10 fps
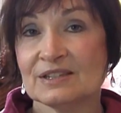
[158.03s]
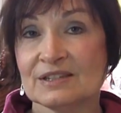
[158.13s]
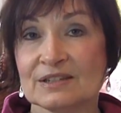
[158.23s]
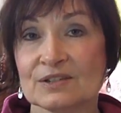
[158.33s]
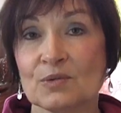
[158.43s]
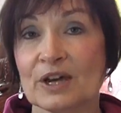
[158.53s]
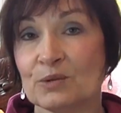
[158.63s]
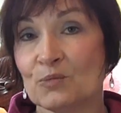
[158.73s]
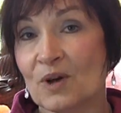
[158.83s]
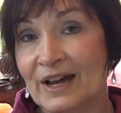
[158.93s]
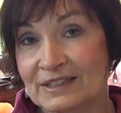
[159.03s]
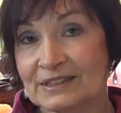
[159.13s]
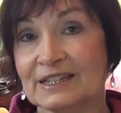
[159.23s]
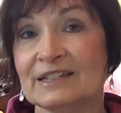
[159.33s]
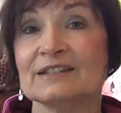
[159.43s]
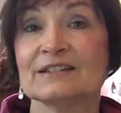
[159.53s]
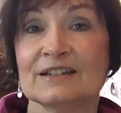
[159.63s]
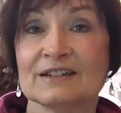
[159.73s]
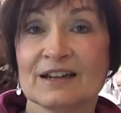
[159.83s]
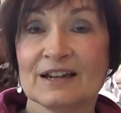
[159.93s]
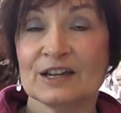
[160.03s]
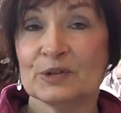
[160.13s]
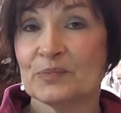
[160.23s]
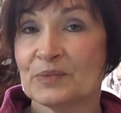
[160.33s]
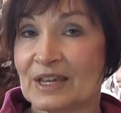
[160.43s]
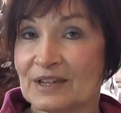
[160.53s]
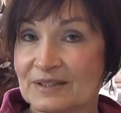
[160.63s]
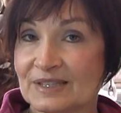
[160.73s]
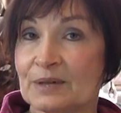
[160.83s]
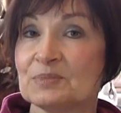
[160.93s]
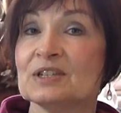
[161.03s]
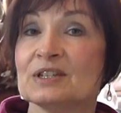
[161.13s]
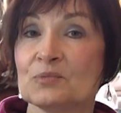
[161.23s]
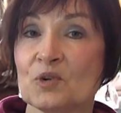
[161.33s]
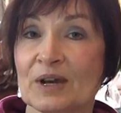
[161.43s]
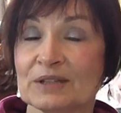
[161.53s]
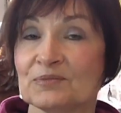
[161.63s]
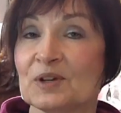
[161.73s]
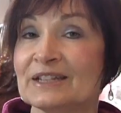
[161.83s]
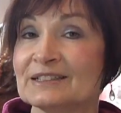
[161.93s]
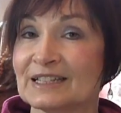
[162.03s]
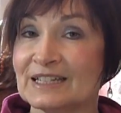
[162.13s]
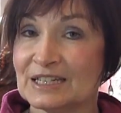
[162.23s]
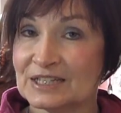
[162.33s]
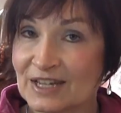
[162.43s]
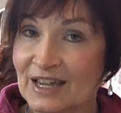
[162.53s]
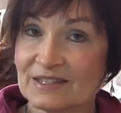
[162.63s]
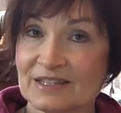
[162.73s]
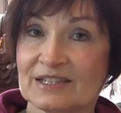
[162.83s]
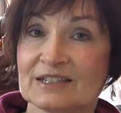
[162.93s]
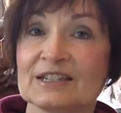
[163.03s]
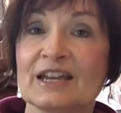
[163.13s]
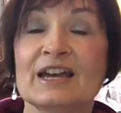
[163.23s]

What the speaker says: This is quite widely accepted and quite widely tested.